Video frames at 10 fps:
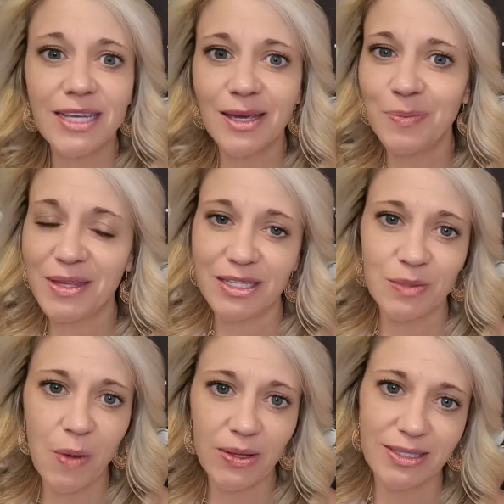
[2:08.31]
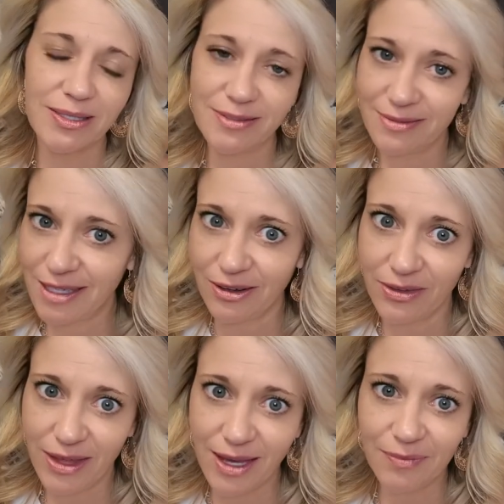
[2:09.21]
it can be the smallest little
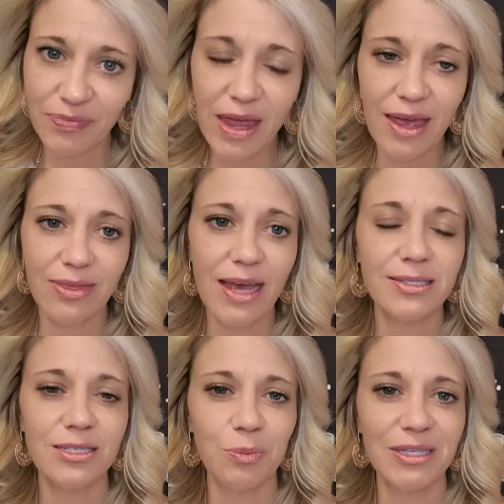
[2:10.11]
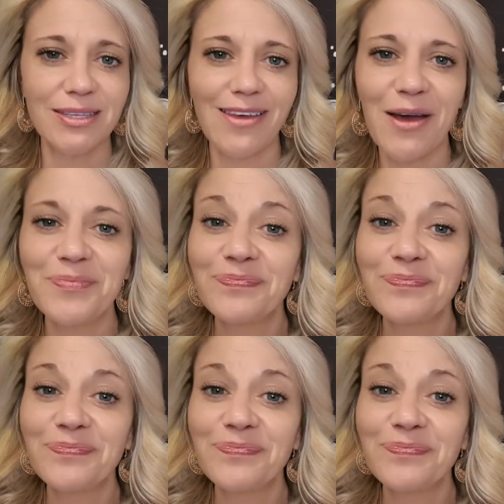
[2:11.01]
thing, and that still means a lot.